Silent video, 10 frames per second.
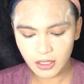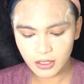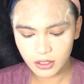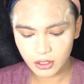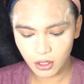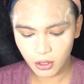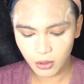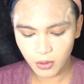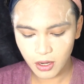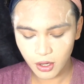
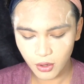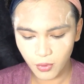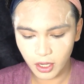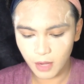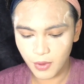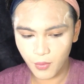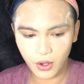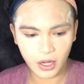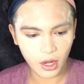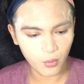So we're gonna be
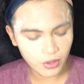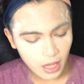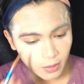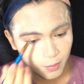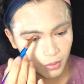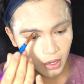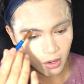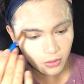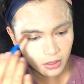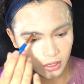working with that
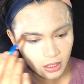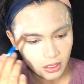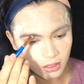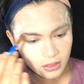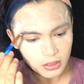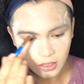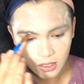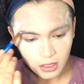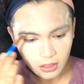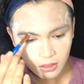brown tint
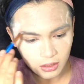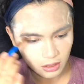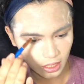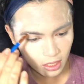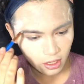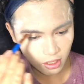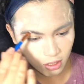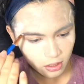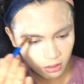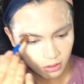later.